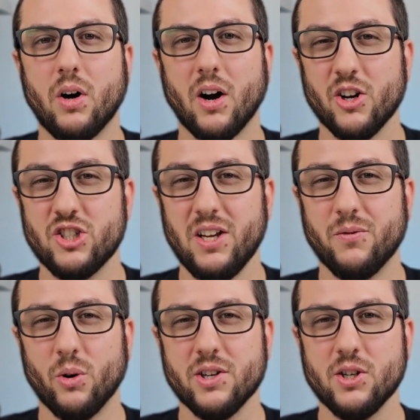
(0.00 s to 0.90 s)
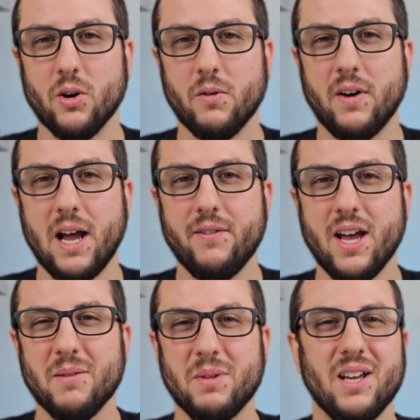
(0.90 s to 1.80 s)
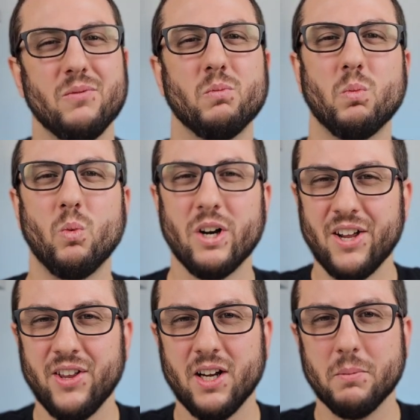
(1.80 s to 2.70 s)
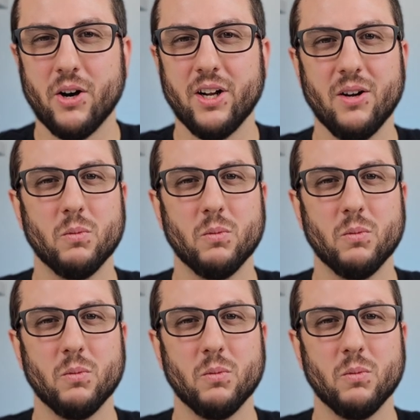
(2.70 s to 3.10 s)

RG405M and what I think about it,